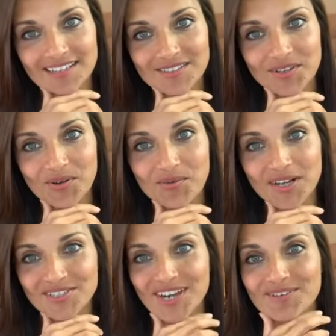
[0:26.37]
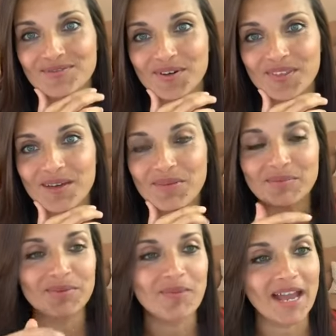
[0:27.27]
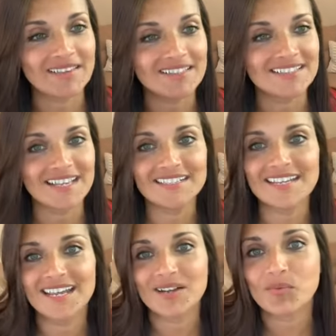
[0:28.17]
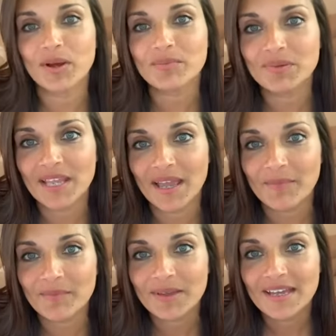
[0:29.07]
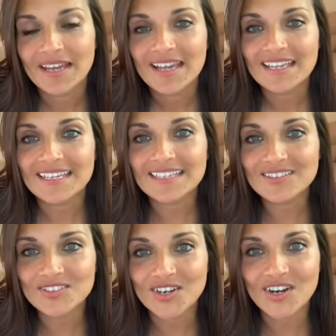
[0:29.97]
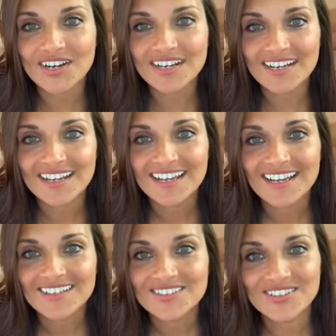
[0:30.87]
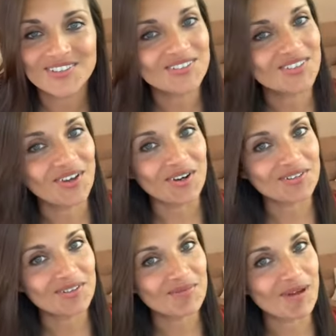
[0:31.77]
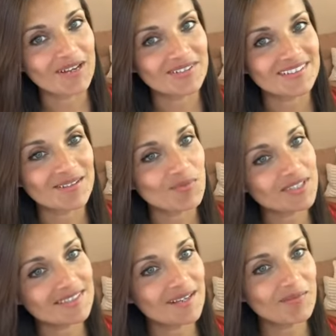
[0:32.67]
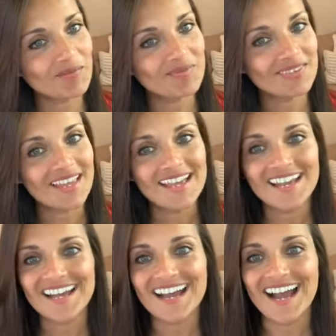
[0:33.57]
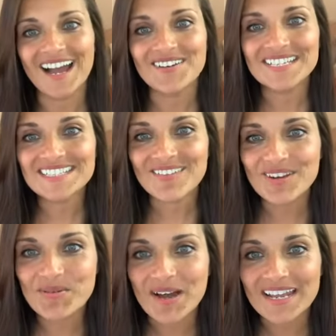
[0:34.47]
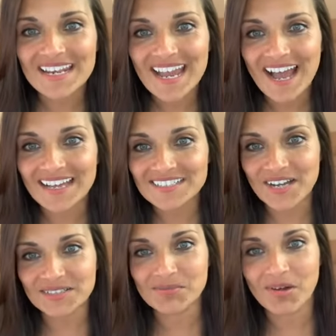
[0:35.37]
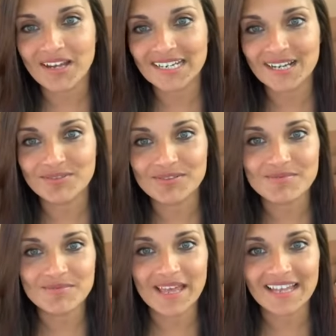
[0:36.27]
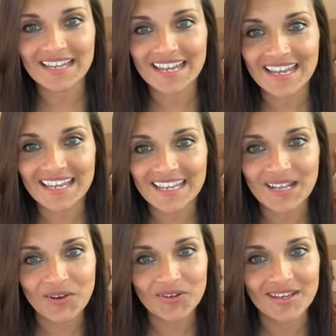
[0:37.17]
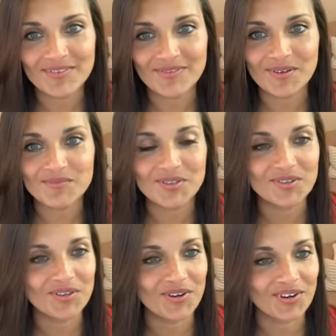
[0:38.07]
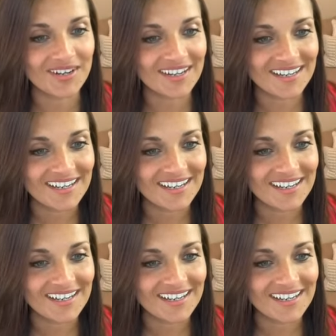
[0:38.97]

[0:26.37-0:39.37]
So watch out for them. I'll be back this Sunday at 1 p.m. Eastern to talk to you about some wisdom. How is everyone? Hi, Dr. Monica from LA, Elonia from New York.